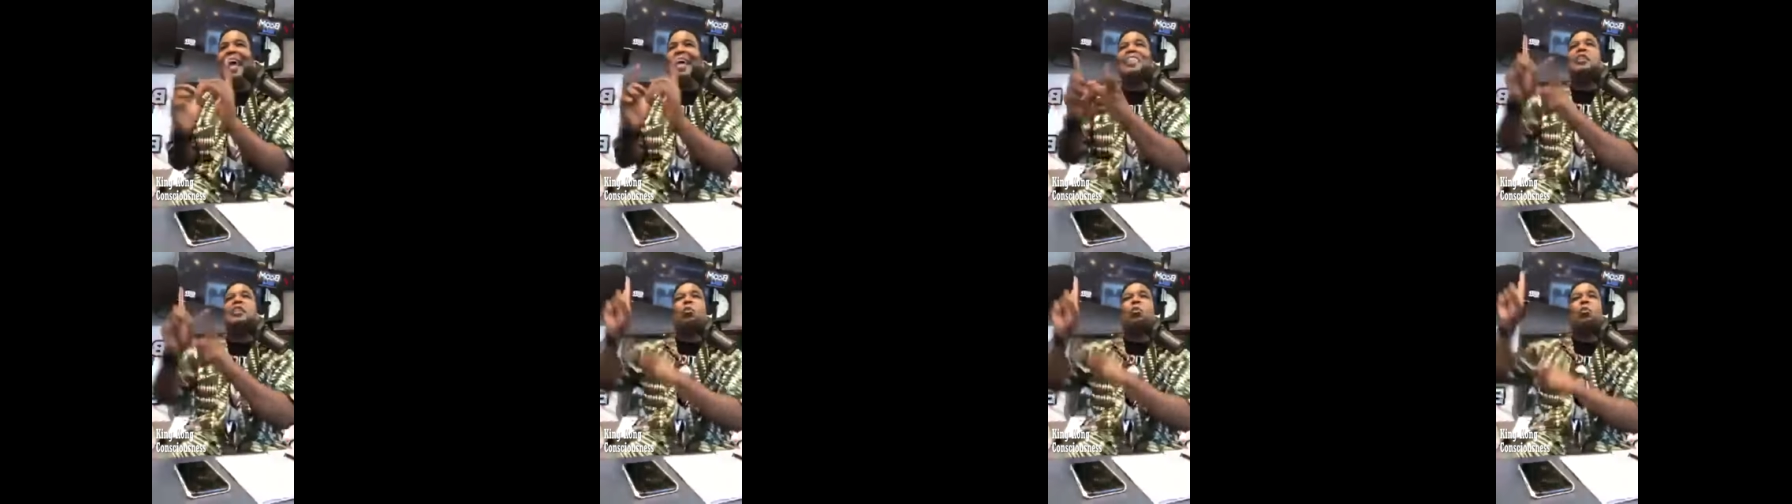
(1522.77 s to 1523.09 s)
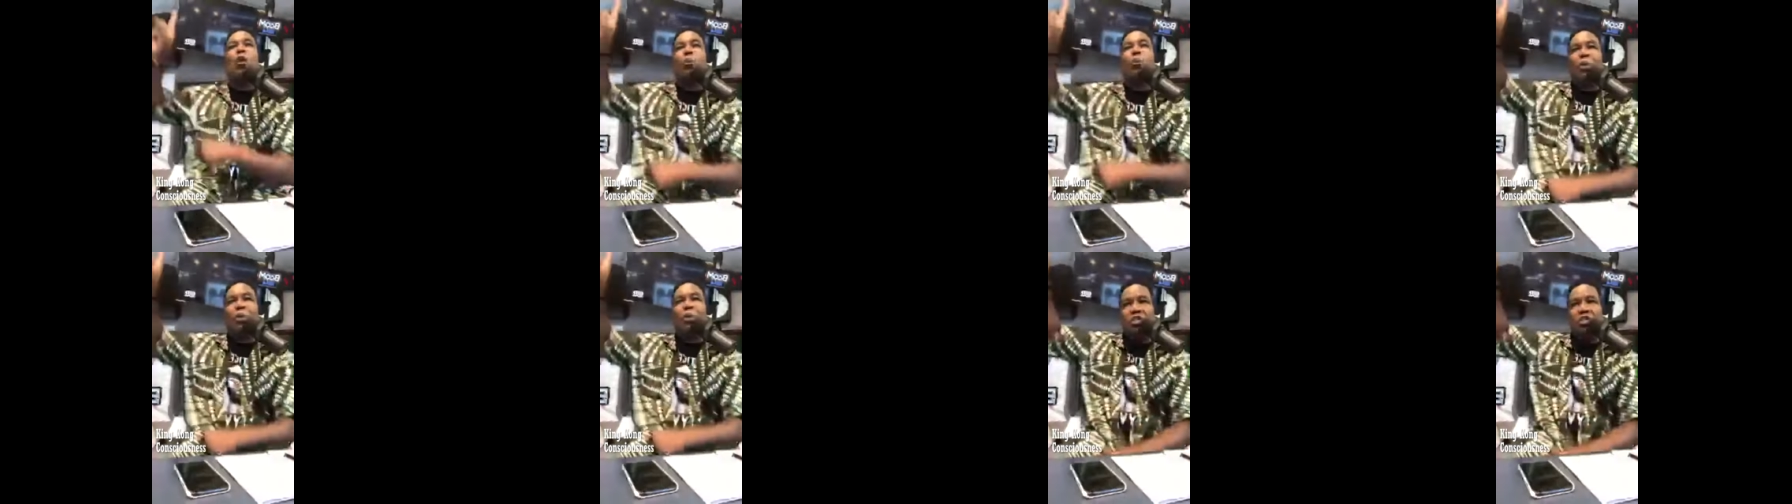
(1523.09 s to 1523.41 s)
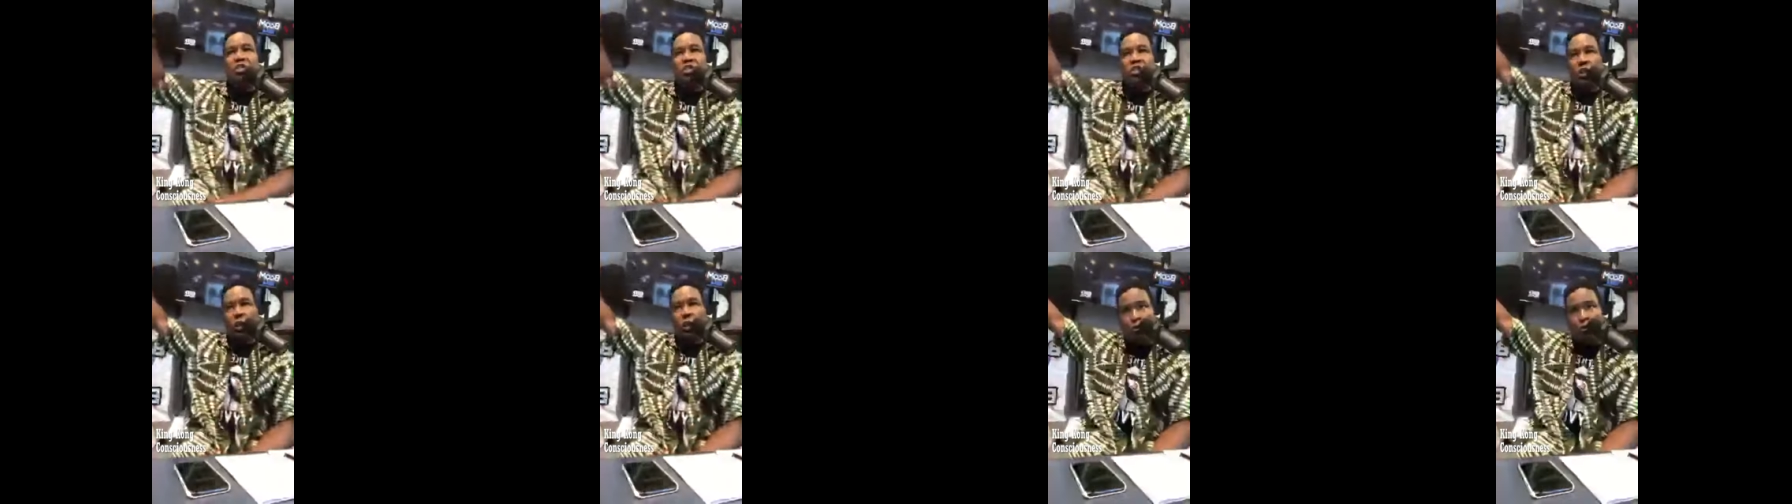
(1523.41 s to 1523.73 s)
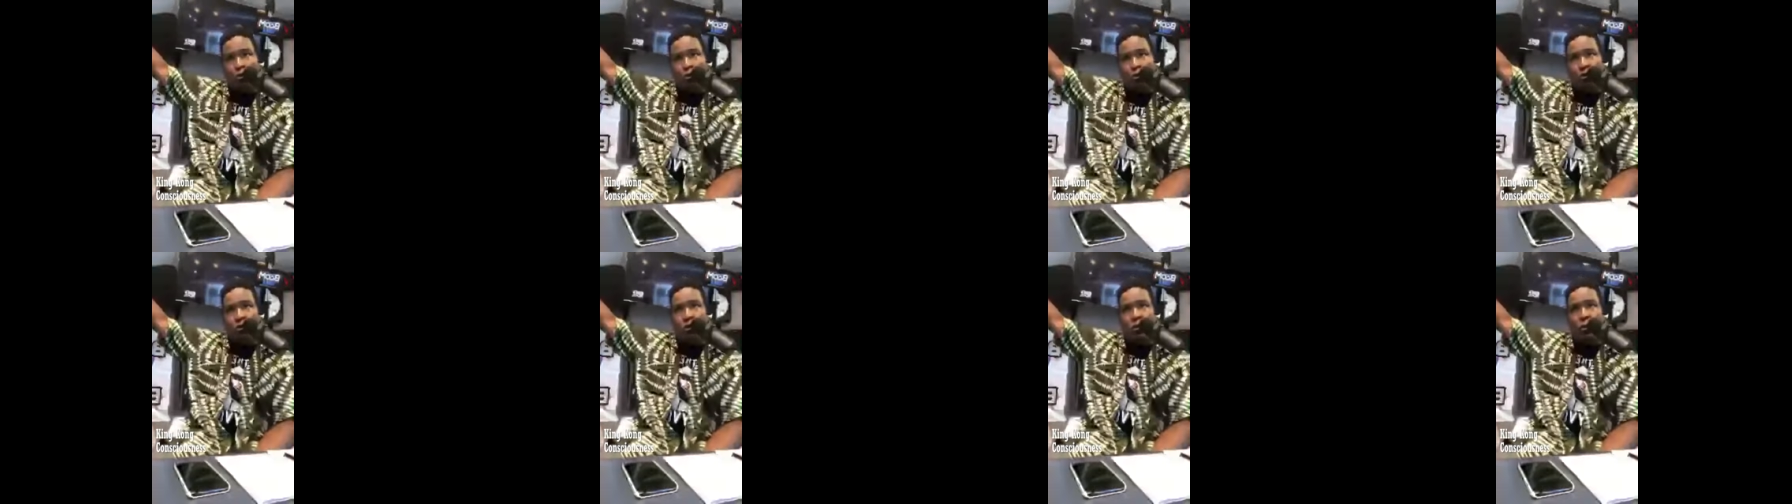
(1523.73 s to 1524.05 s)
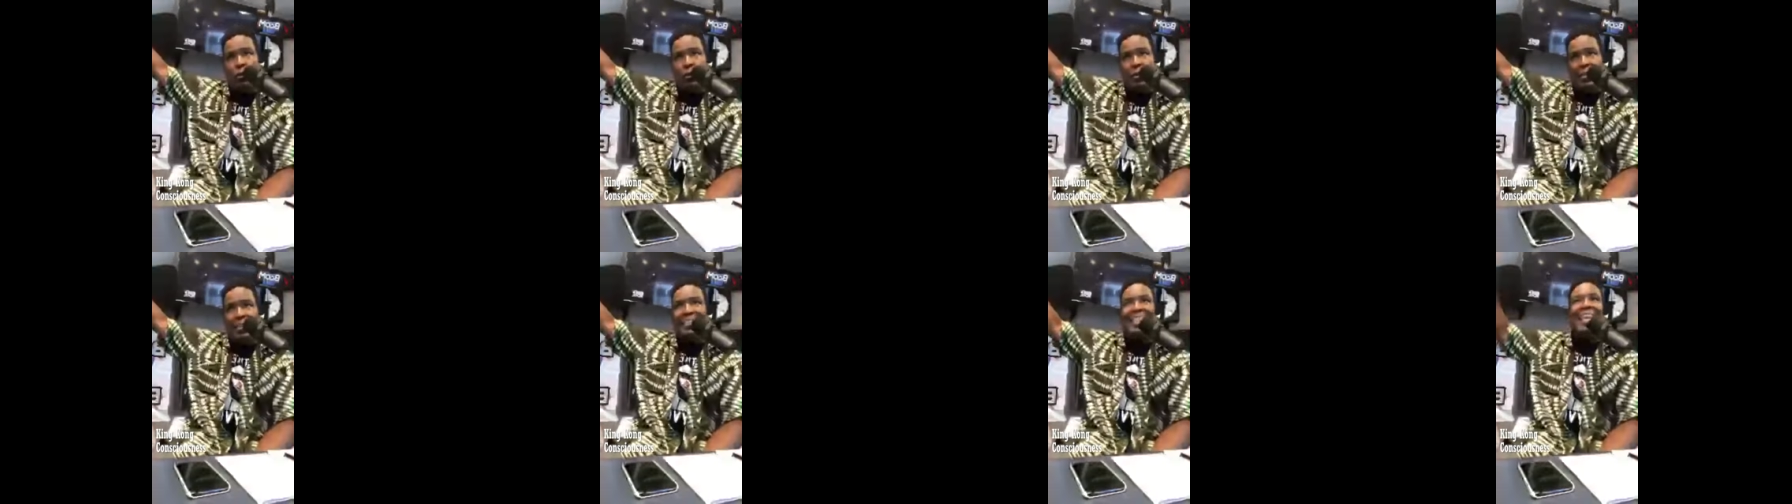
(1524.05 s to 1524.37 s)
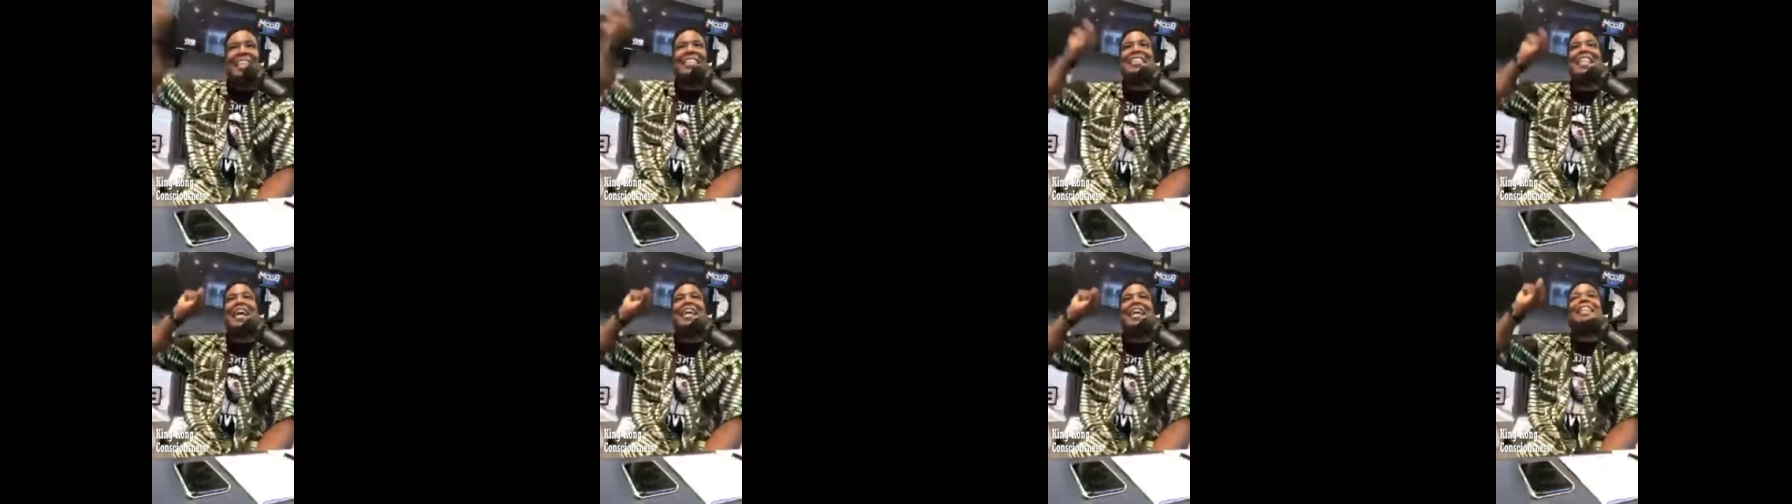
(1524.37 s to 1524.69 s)
ain't the one we chose.
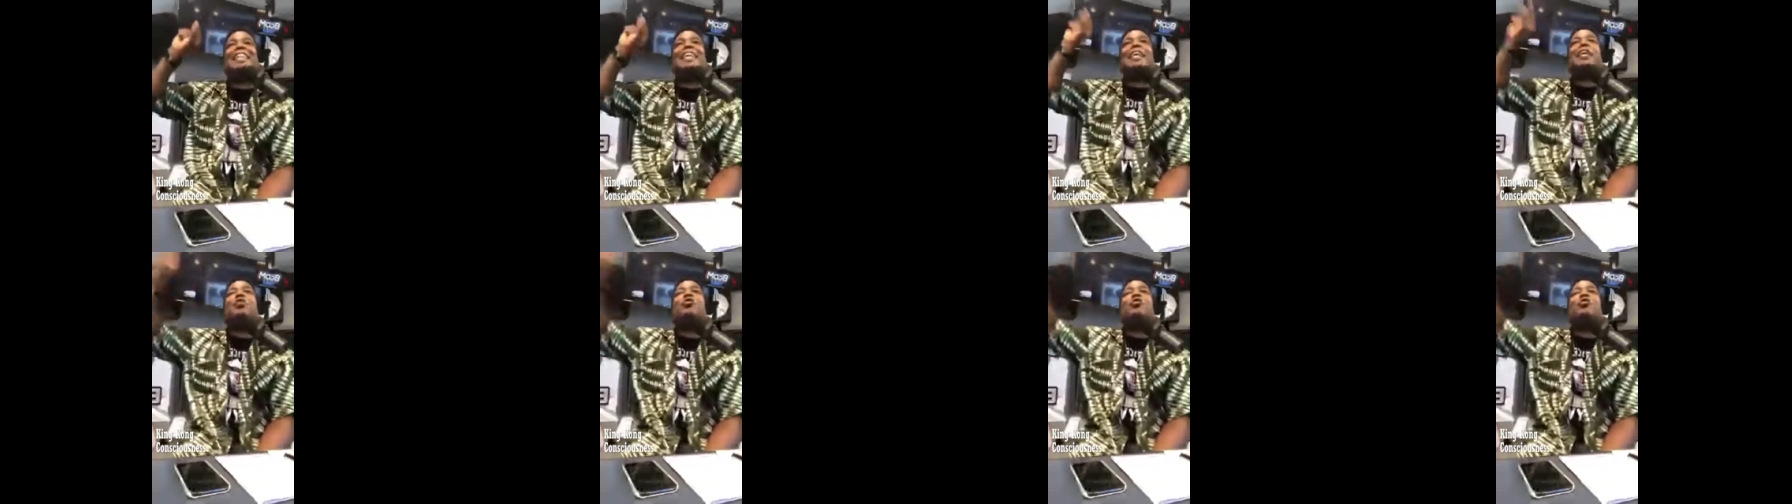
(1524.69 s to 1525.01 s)
That's not the